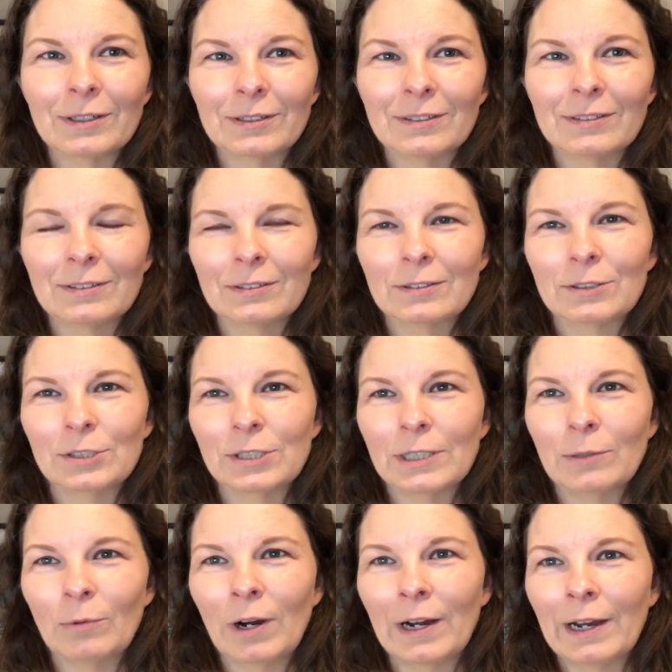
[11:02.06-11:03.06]
can
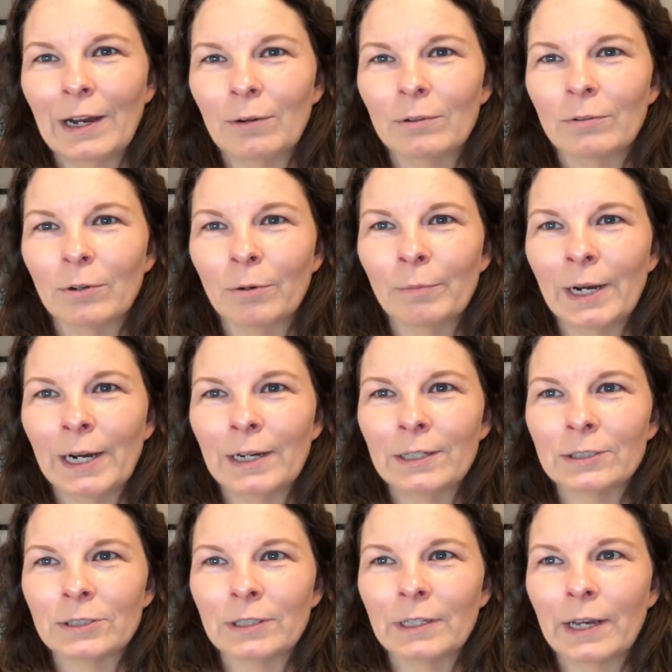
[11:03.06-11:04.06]
see why I would roll my
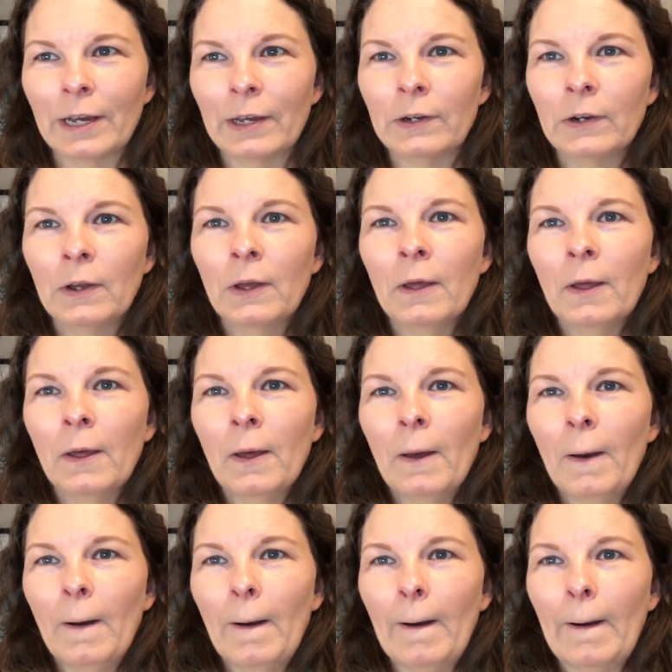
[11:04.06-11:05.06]
eyes in that.
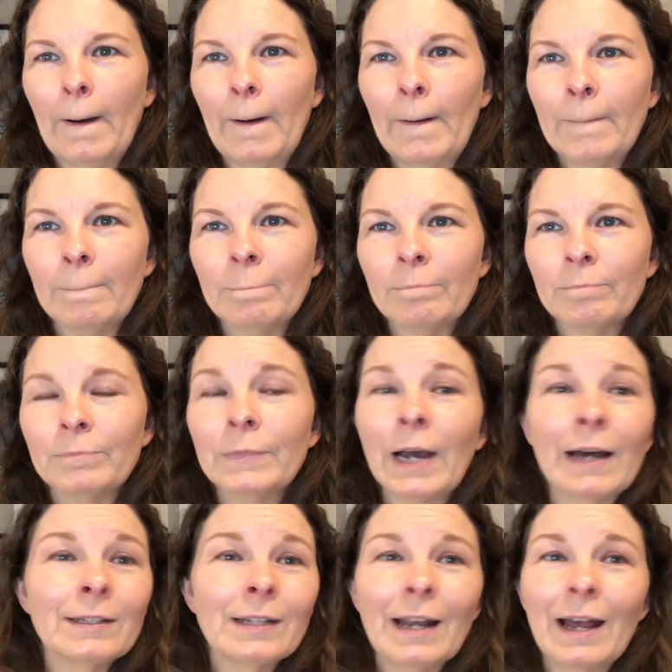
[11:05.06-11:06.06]
Um,
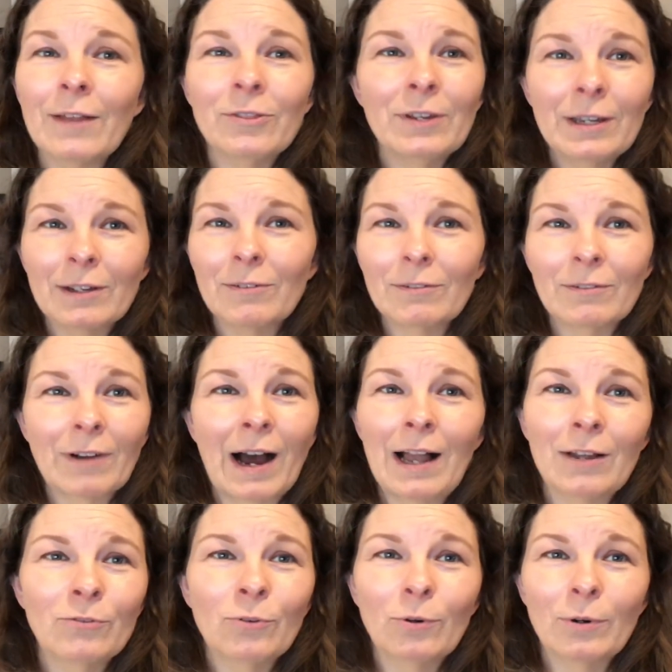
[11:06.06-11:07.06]
not that I think
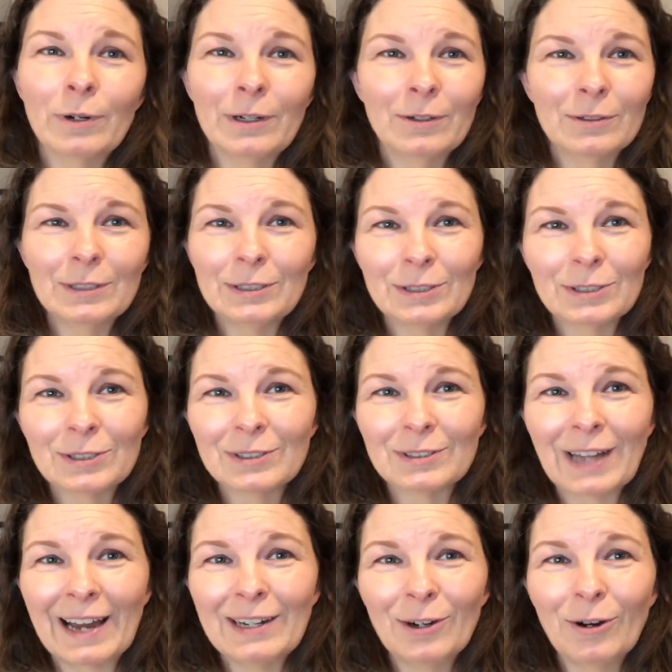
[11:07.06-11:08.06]
olive oil
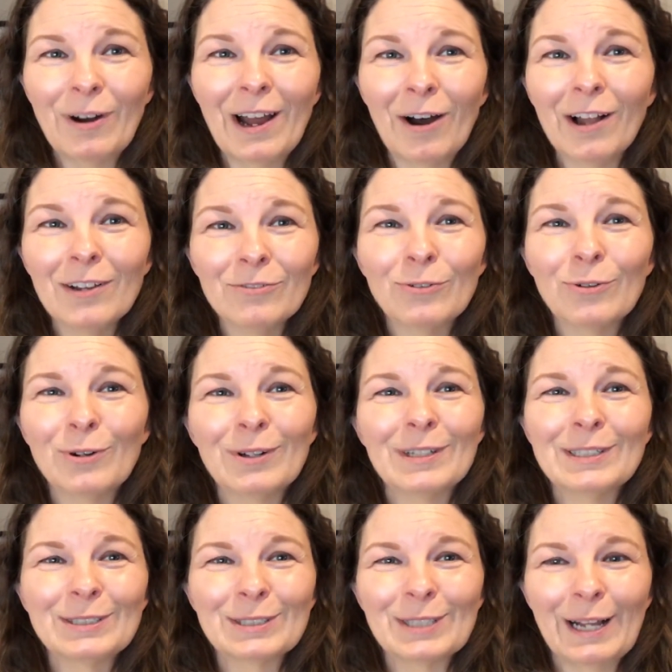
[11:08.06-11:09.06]
is. I know olive
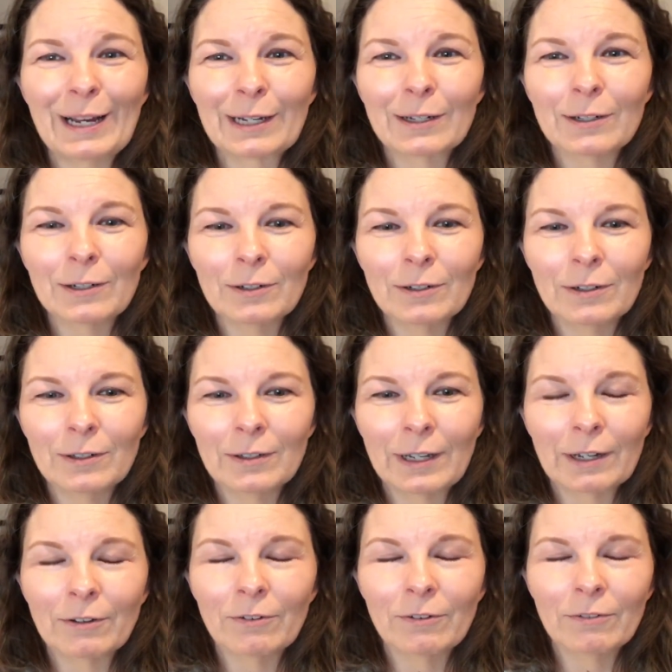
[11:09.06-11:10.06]
oil is like
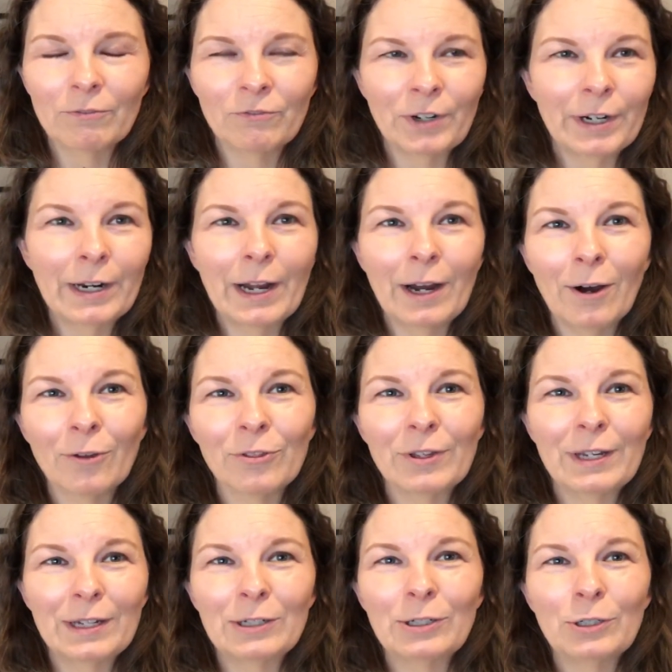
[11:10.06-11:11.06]
like very
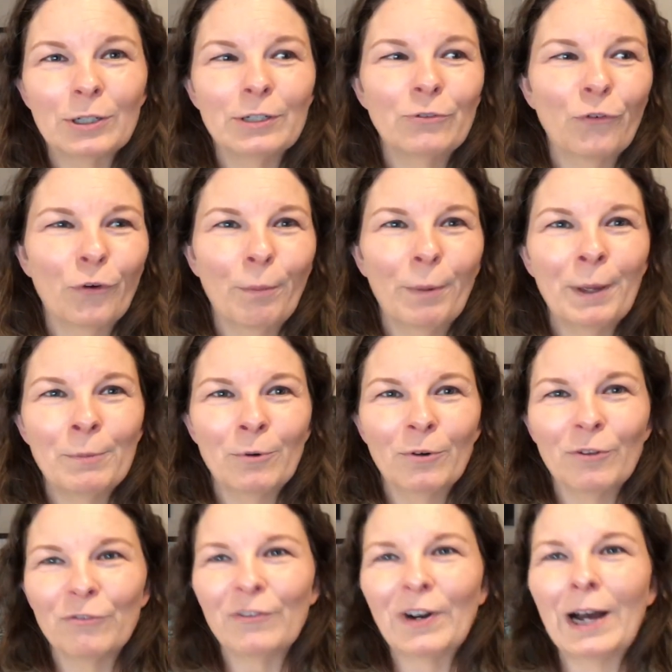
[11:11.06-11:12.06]
healthy and good for people
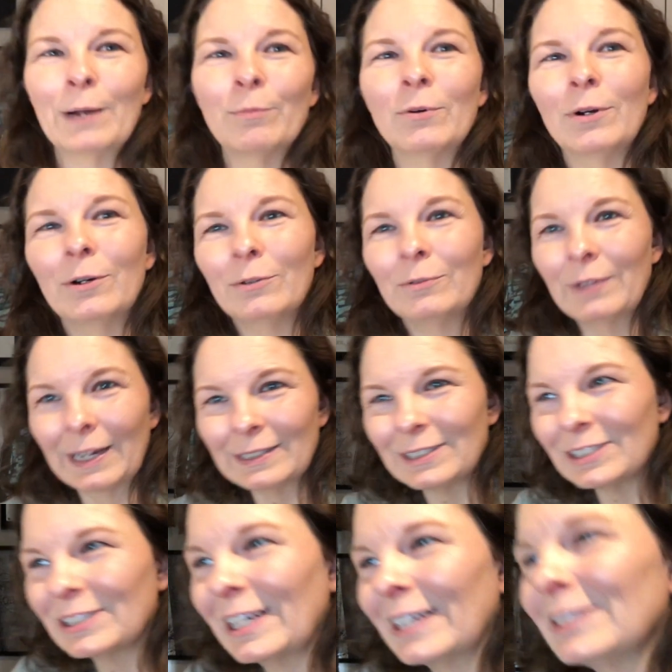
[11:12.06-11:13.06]
with fibro.
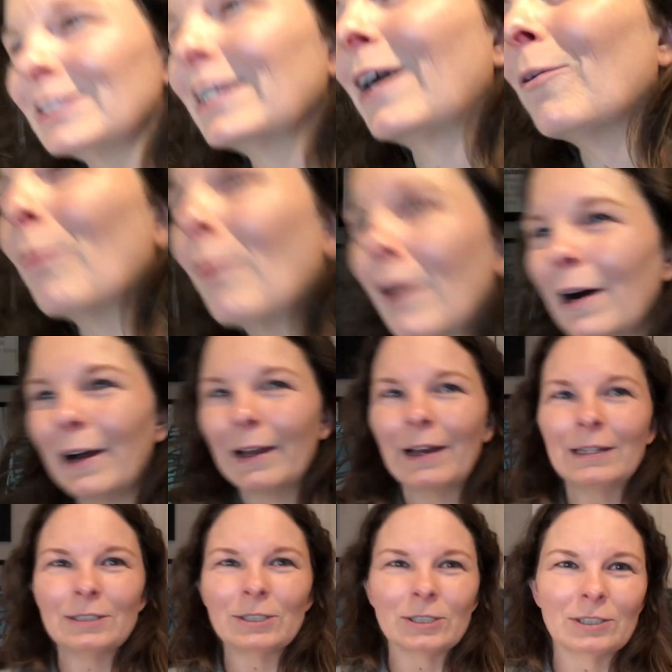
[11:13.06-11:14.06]
That's that's not why.
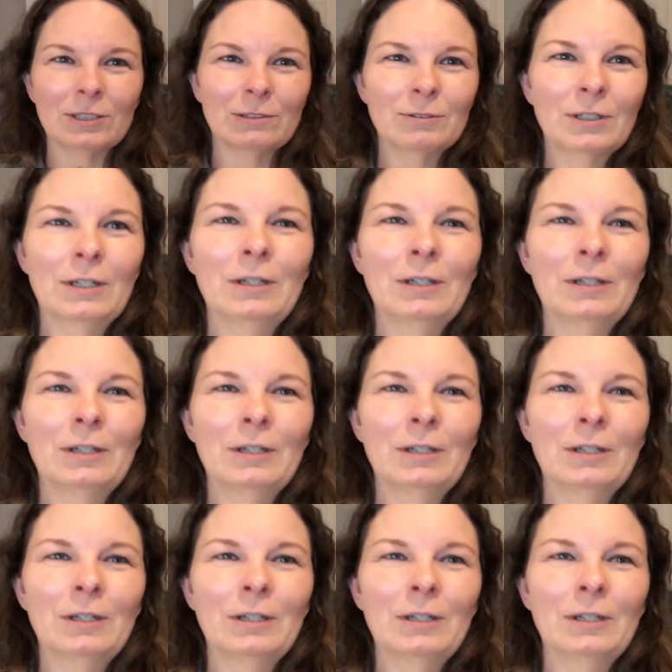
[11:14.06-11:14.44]
I just